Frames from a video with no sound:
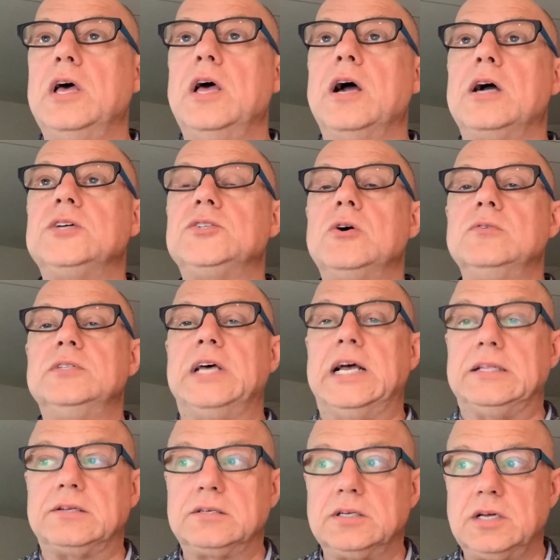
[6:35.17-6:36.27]
raison
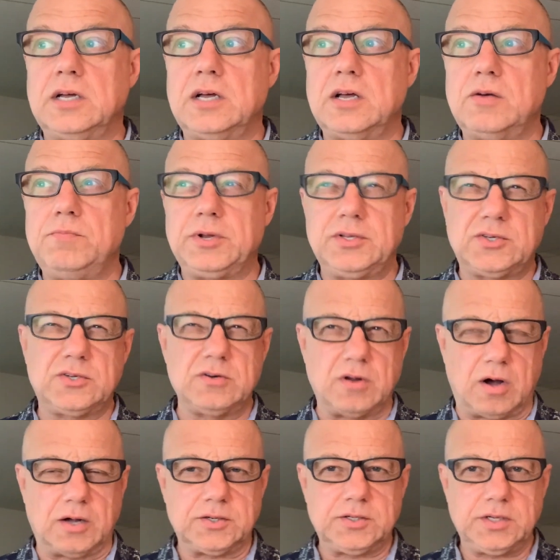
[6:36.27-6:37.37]
d'être, but it's
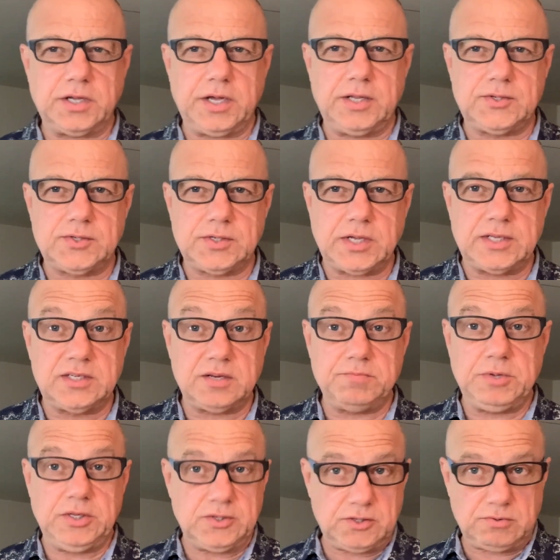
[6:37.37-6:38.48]
not. It's a
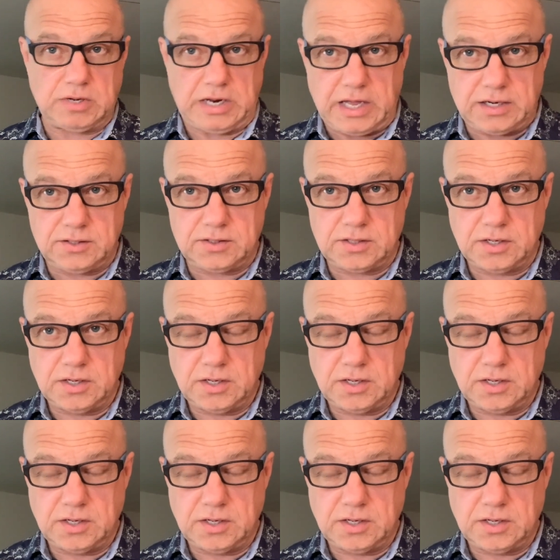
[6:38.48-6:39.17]
means to an end.